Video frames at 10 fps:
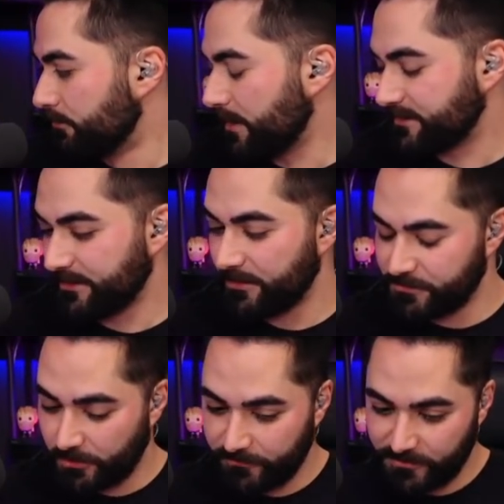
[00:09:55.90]
Wrestling
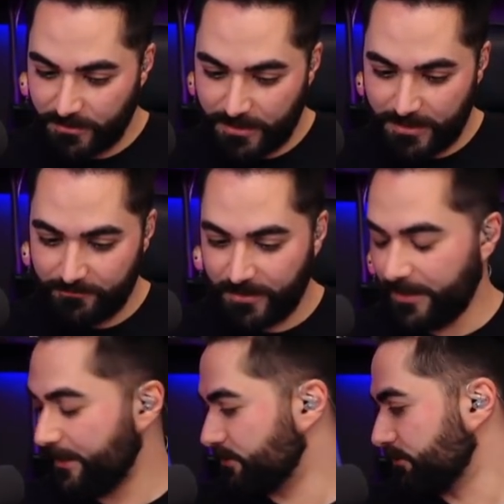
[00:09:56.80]
Observer Live,
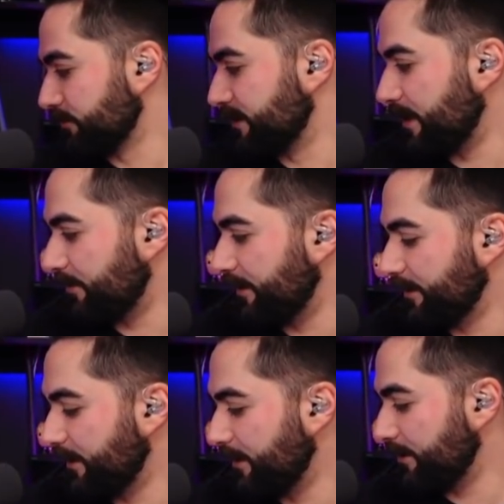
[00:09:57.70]
Andrew
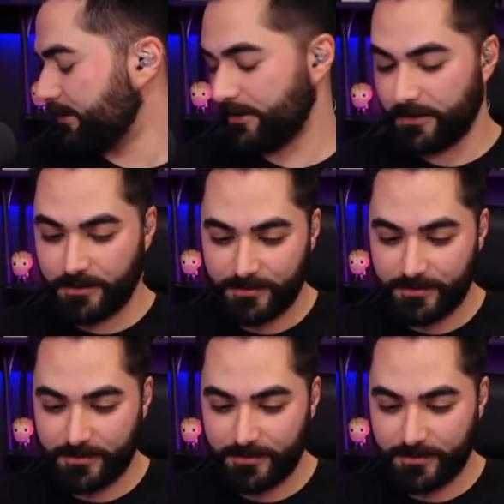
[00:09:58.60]
Zarian here.